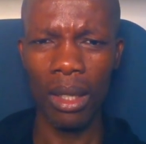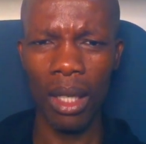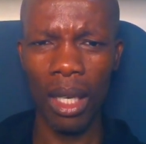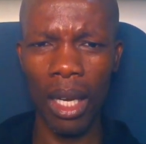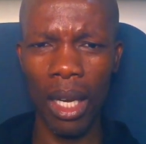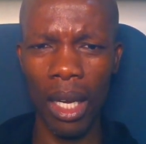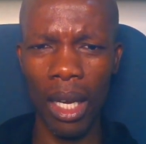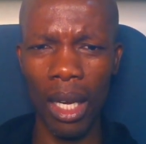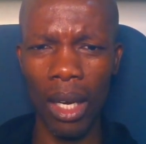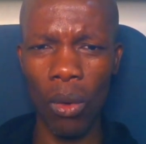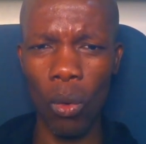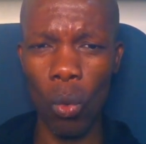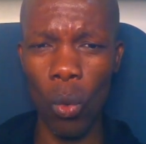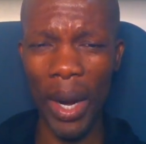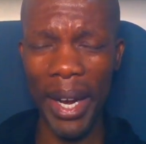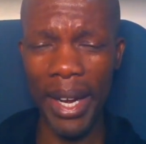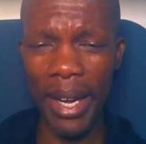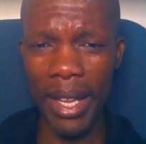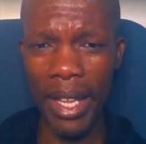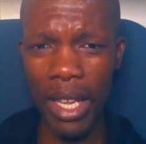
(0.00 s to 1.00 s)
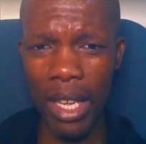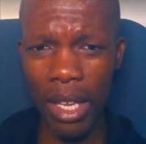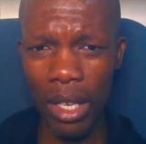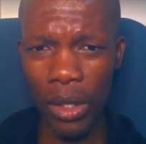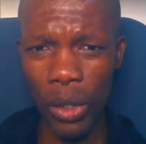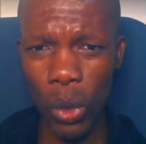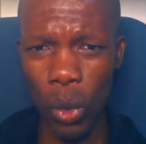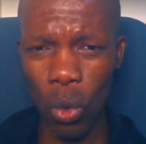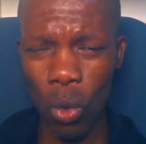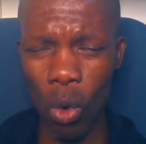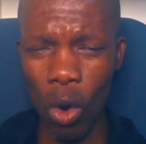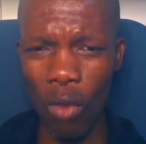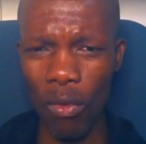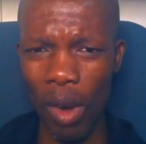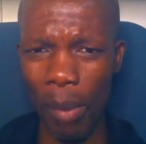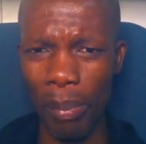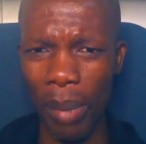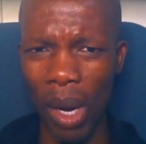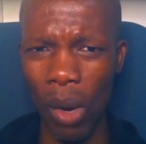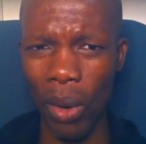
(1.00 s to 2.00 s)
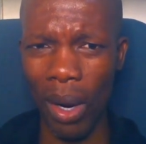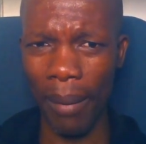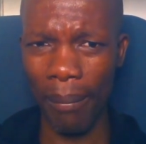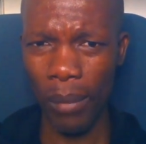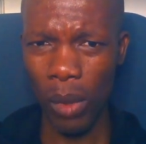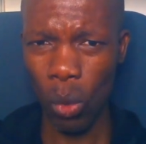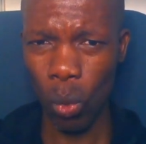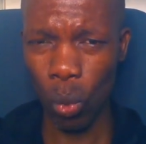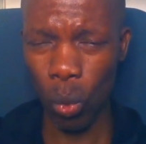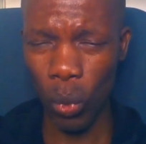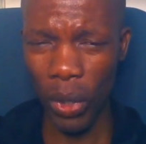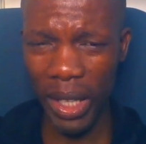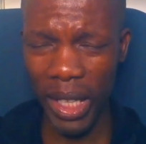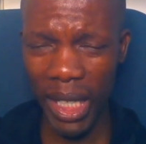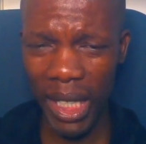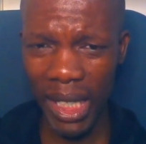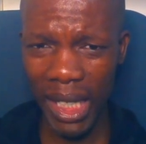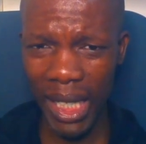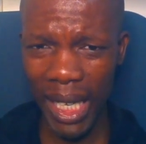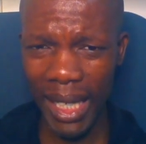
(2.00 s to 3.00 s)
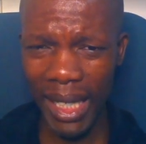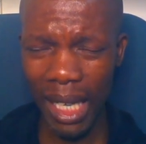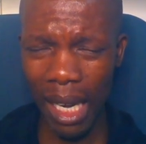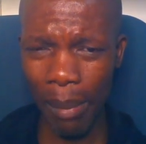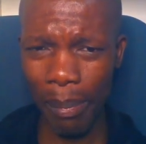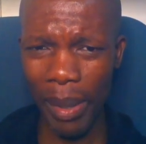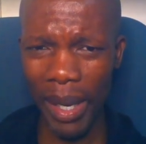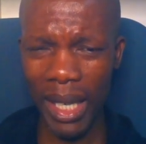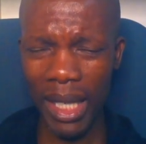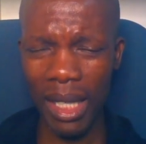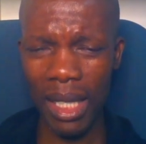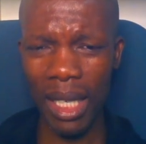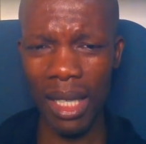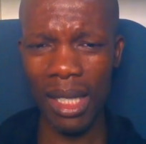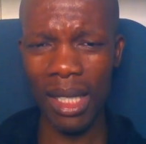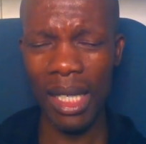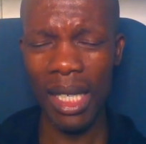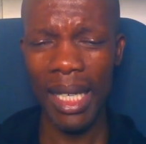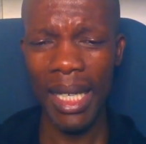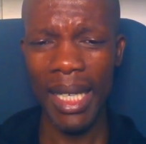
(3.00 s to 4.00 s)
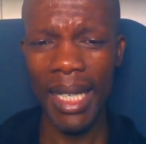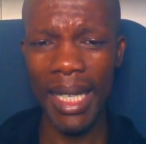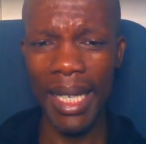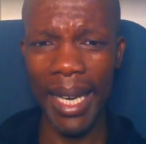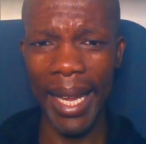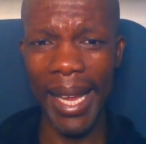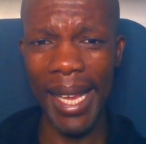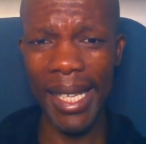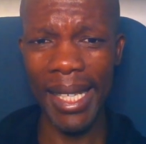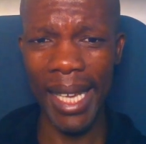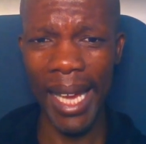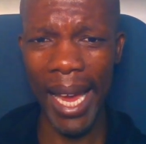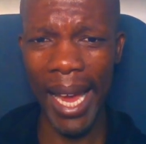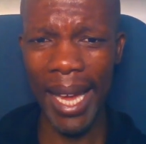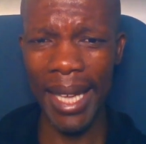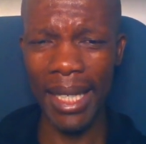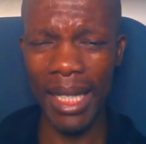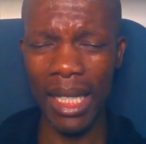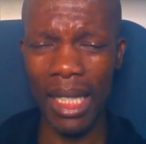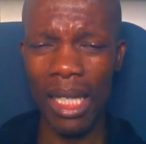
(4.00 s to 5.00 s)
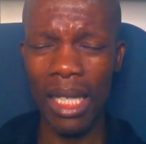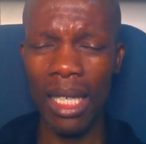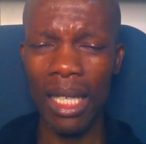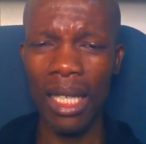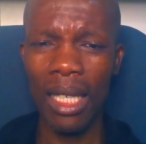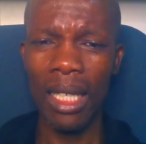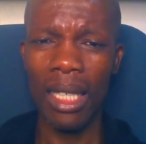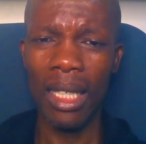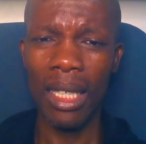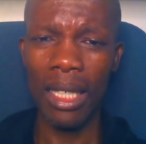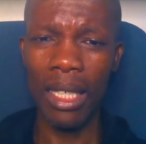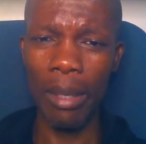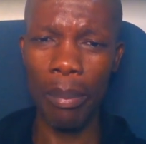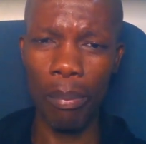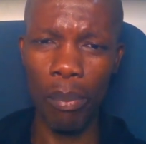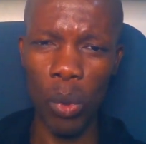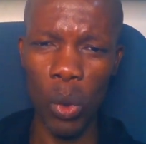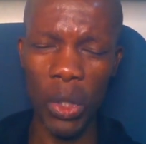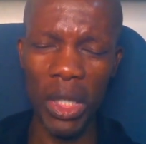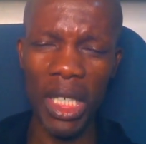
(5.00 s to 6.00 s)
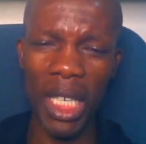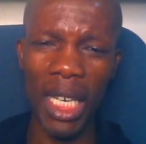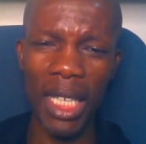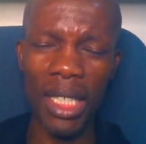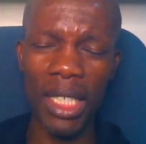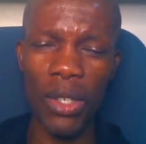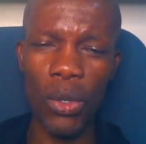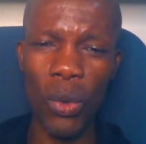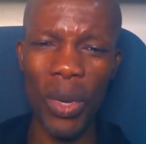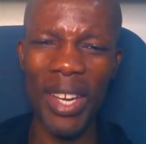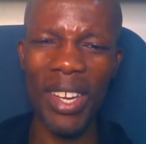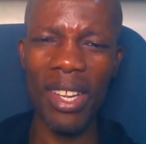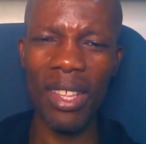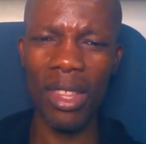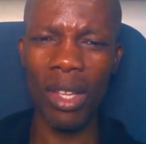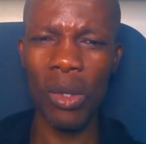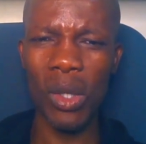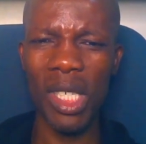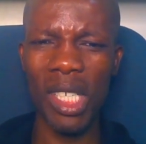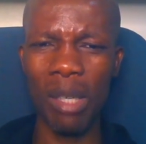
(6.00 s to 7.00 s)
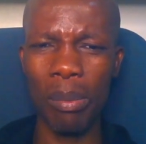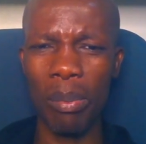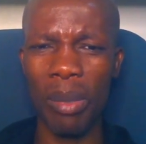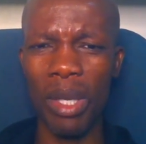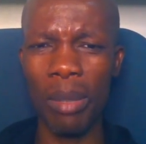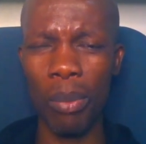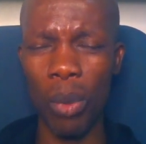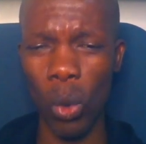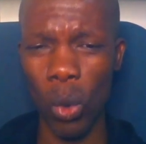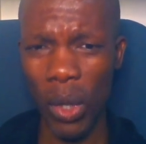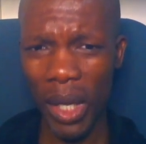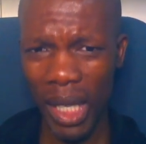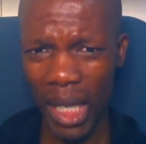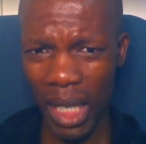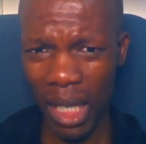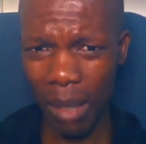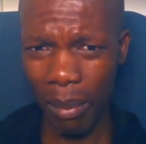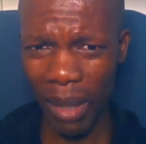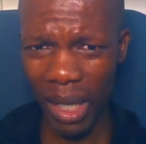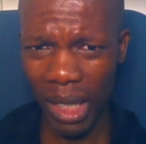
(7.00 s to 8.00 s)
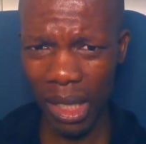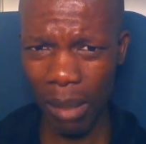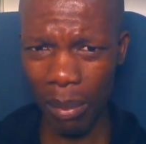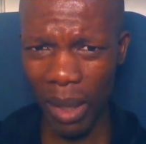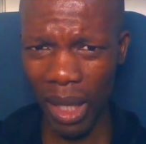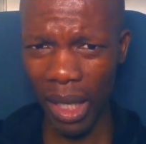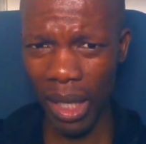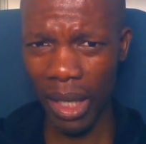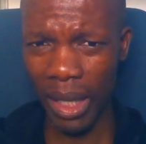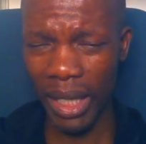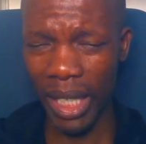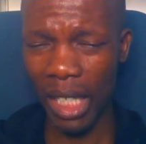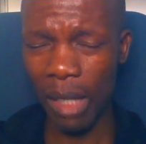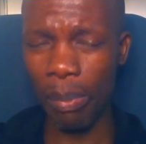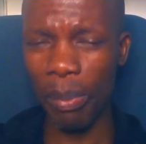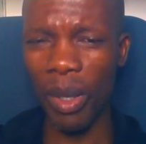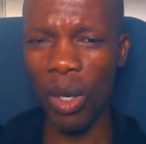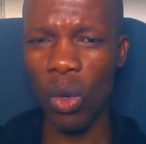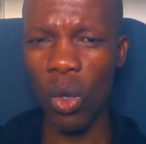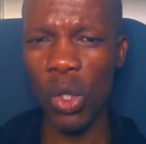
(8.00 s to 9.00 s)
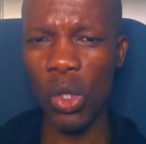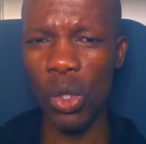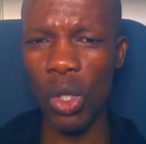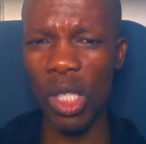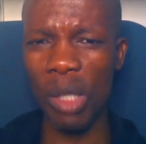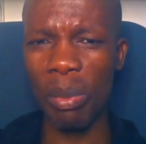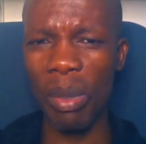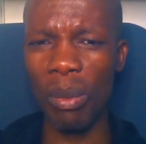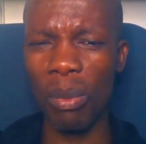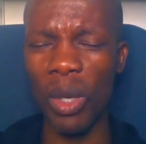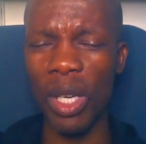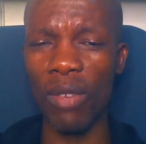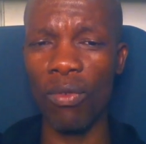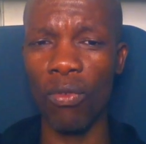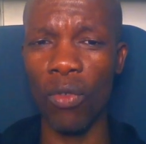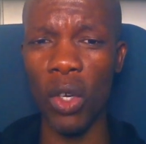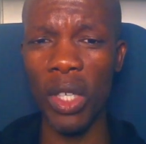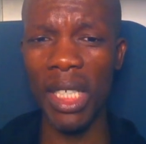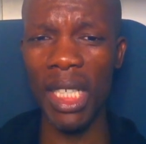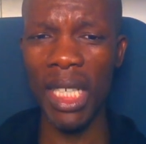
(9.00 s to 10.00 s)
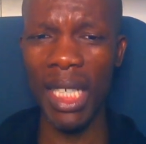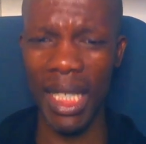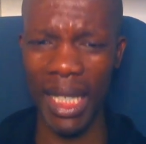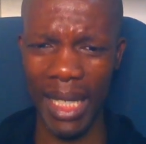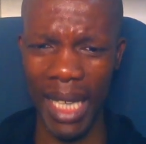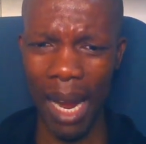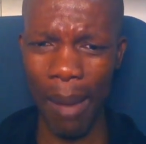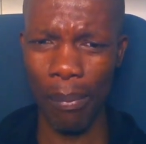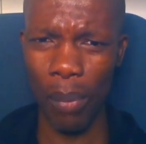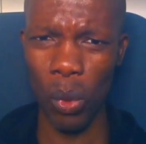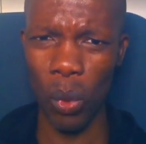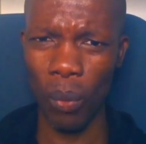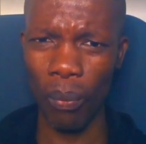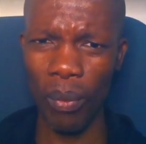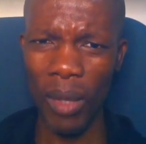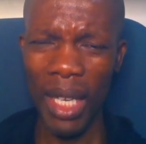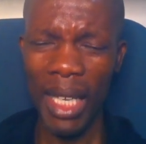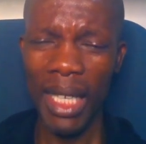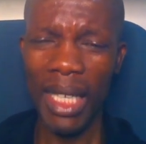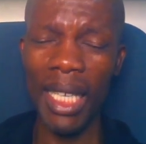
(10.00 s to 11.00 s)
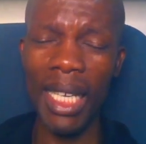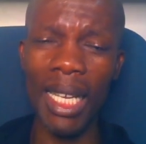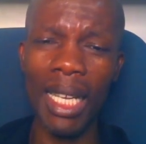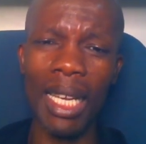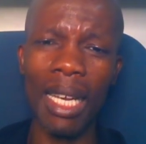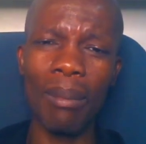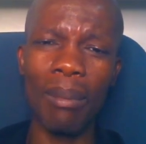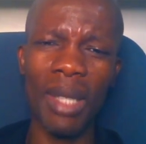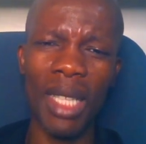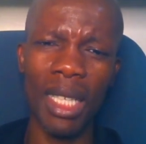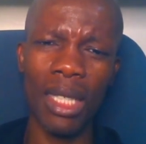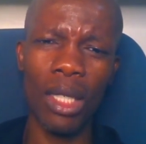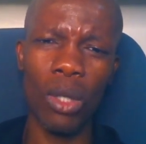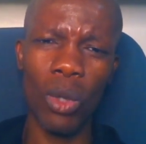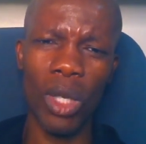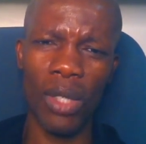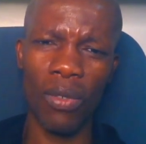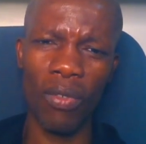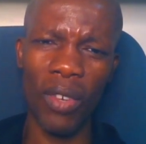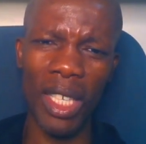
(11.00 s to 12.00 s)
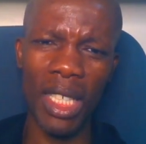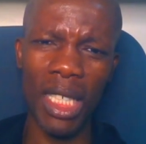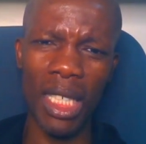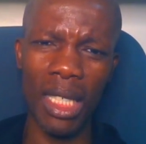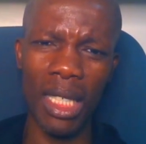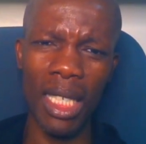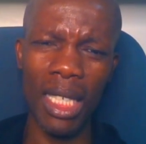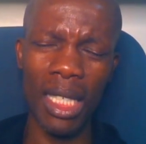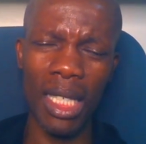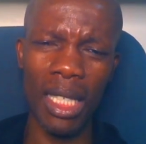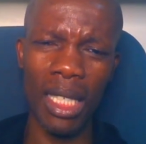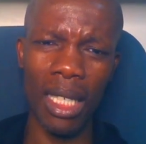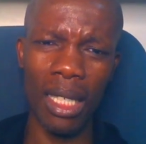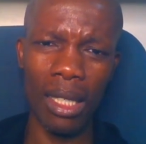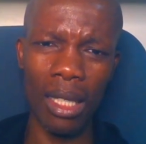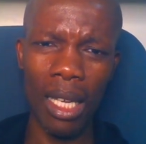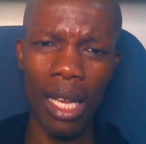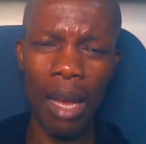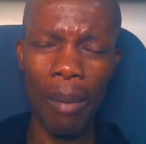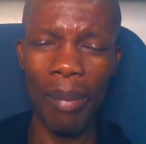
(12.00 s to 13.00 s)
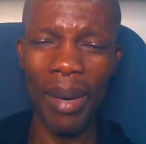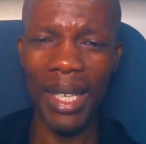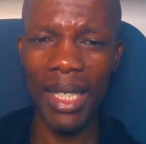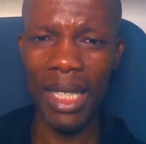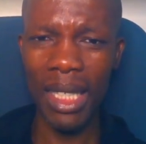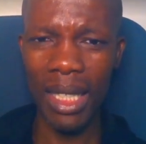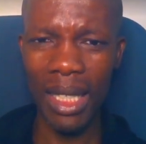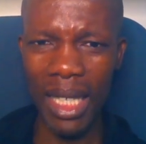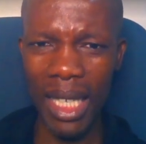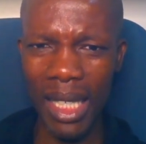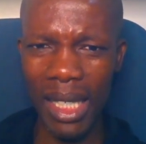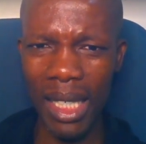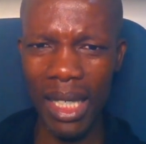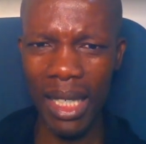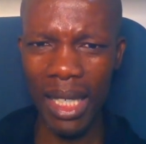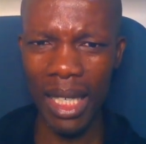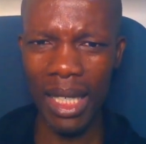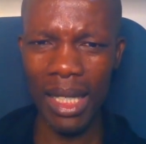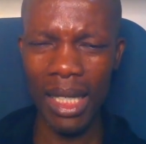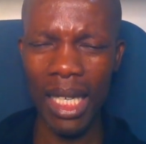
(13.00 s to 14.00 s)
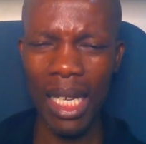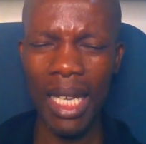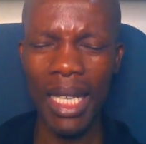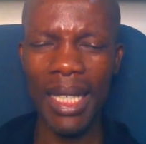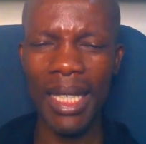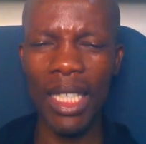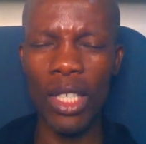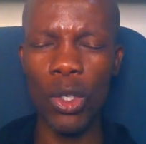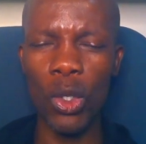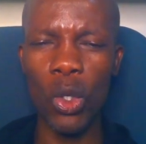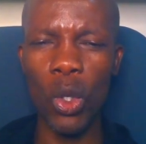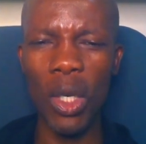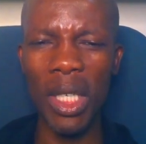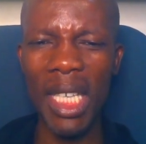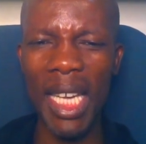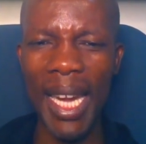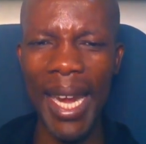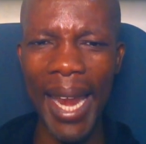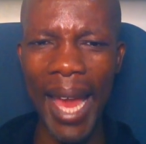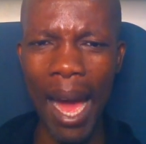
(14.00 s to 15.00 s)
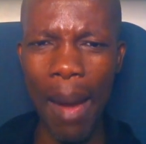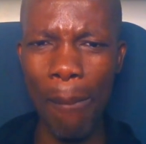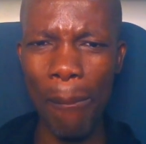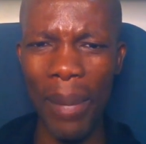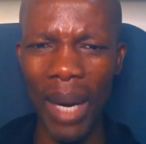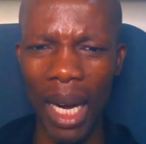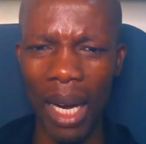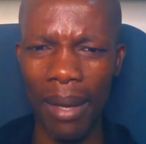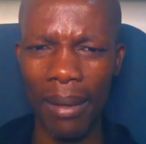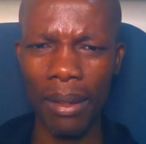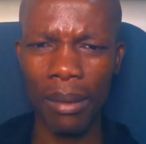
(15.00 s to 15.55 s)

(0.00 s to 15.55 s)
uh, when he took over power with the state apparatus in his hands? He butchered twenty thousand people in Matabeleland just because those people had voted Zappu. He claimed that he was fighting dissidents, but dissidents did not number